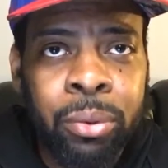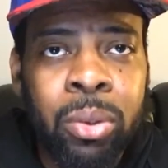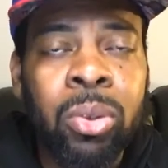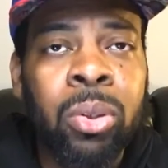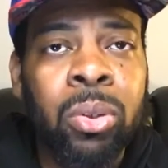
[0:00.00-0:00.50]

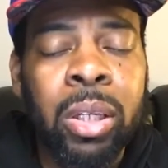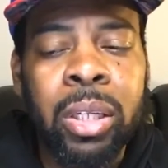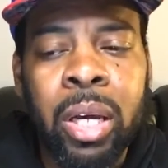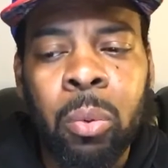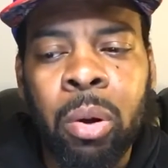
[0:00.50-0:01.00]
Do you think
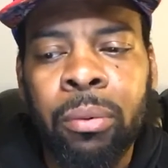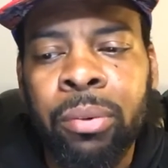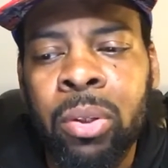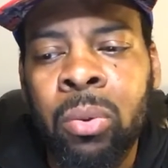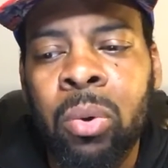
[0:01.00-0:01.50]
that'll work for
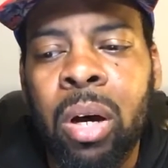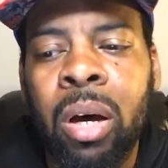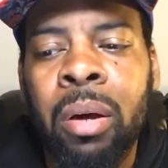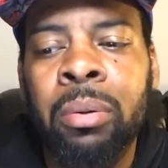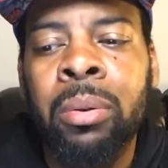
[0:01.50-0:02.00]
you?
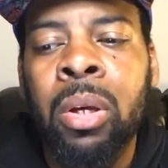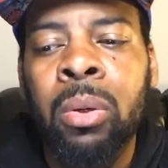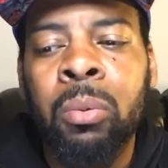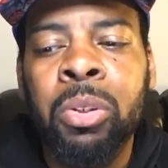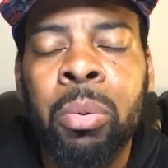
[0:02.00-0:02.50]

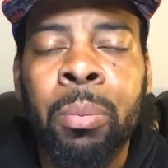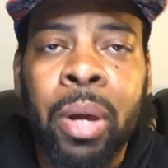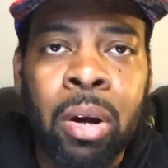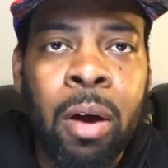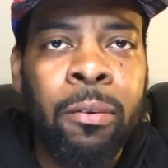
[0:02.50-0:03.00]
Would you be
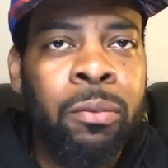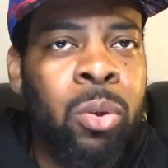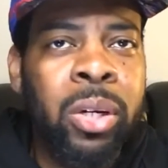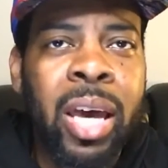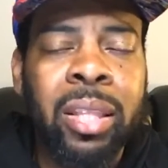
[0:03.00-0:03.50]
better off if you
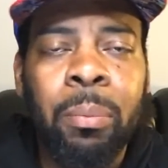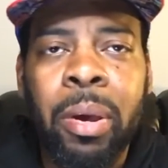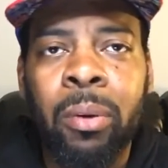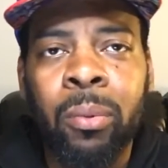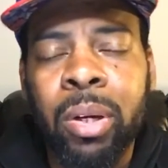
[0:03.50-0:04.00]
didn't have to pay
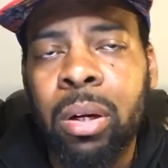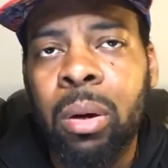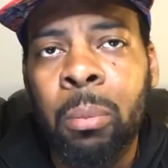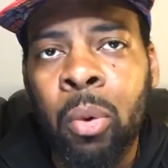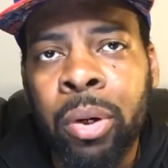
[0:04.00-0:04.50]
a rent
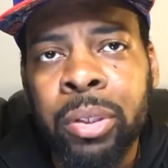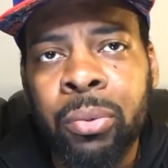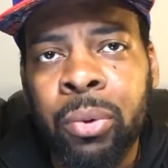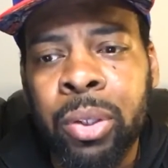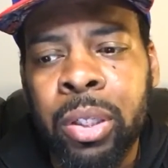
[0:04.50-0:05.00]
or mortgage
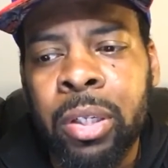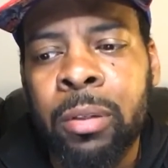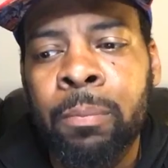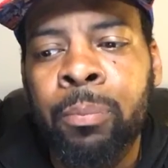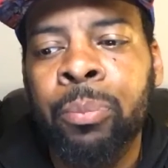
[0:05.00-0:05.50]
for a year?
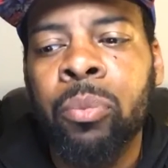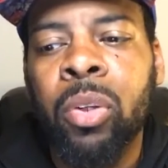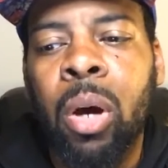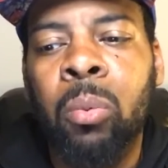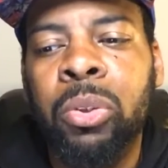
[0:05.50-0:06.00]

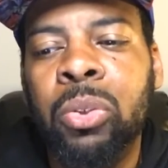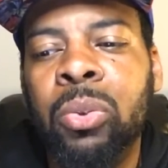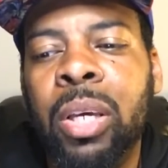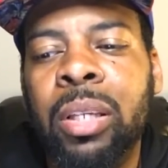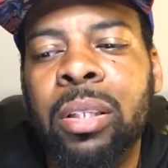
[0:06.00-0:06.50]
Or would you
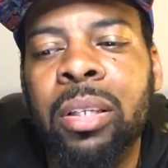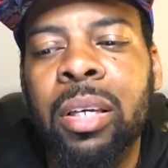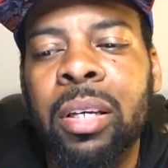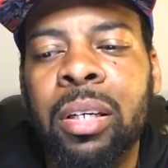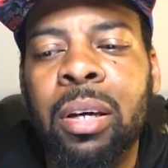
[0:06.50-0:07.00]
think the
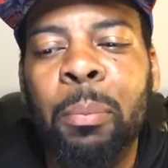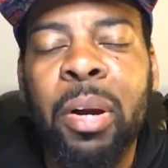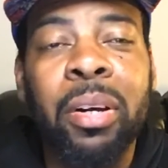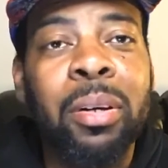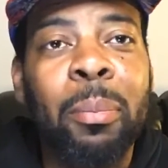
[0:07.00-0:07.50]
Getting
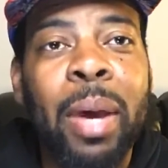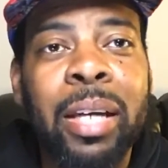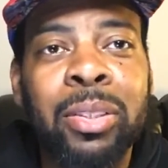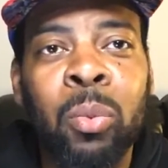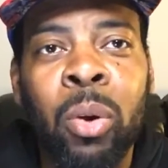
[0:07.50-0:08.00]
America
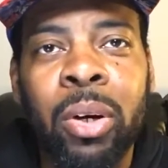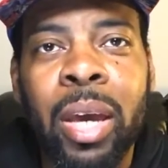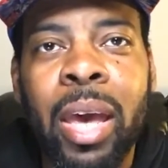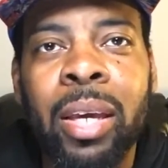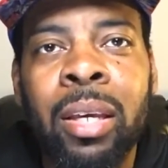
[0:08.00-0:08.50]
Back to Work
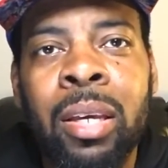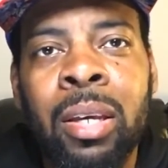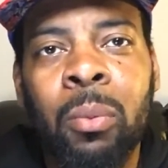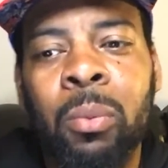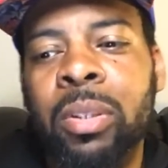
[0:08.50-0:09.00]
Act
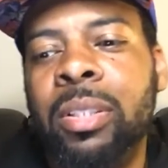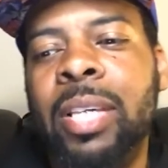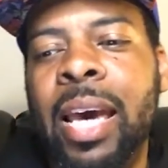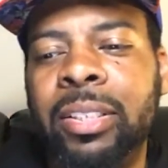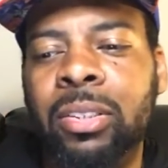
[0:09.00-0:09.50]
with the
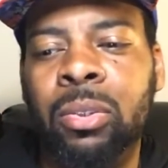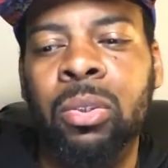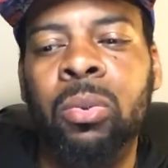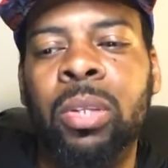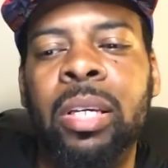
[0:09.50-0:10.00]
taxes, do
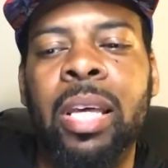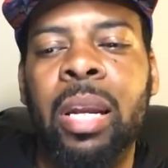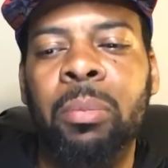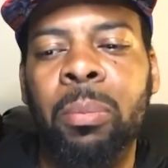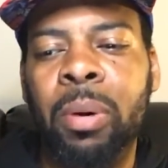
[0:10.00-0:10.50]
you think
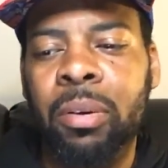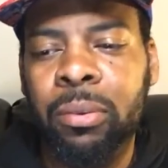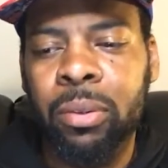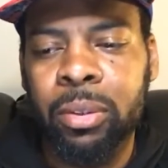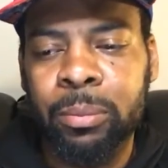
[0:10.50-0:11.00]
that'll be better for you?